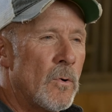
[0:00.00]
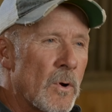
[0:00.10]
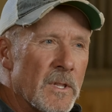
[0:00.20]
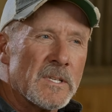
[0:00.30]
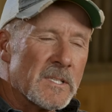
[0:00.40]

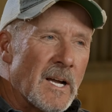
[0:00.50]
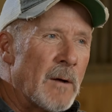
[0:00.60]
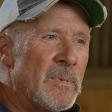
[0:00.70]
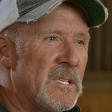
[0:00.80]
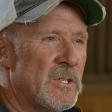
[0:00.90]

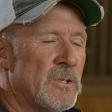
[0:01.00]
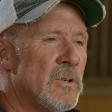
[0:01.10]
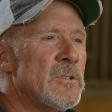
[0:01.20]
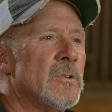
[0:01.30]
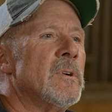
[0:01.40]
orthoscopic
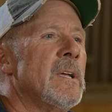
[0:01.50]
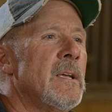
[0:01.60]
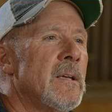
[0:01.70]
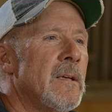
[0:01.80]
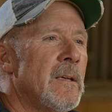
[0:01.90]
surgery